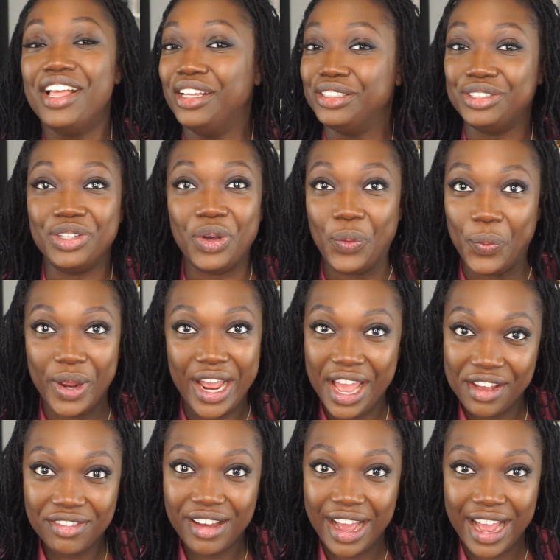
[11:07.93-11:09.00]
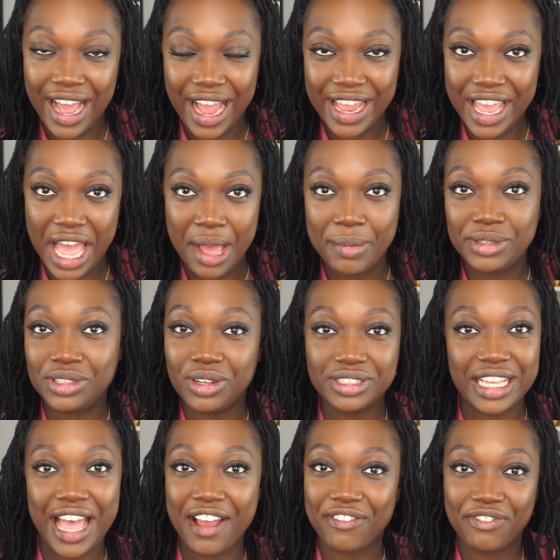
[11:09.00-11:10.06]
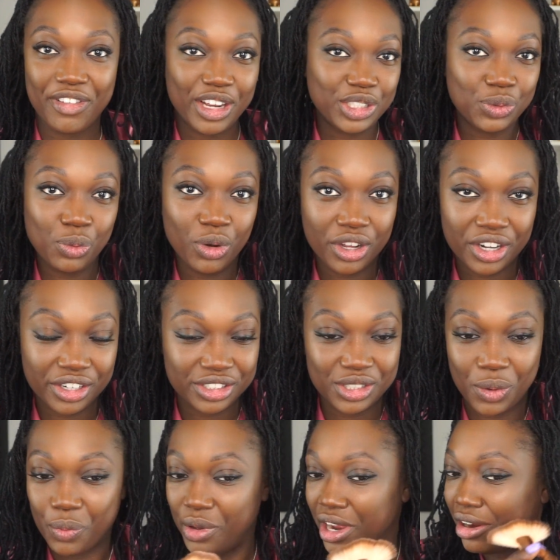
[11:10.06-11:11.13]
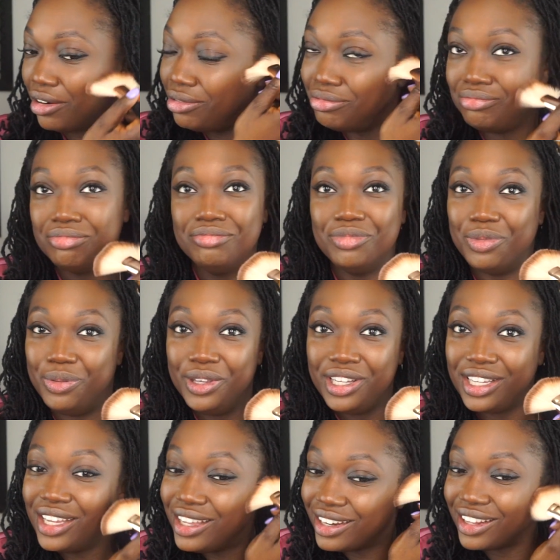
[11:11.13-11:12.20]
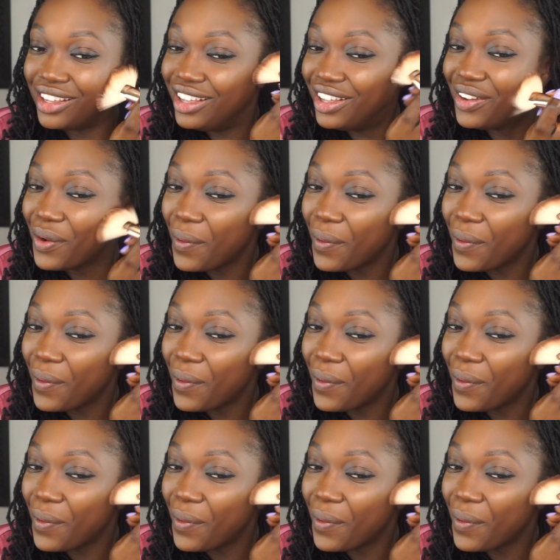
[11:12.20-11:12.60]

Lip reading: So wherever I am, as long as I have fresh water somewhere, we good.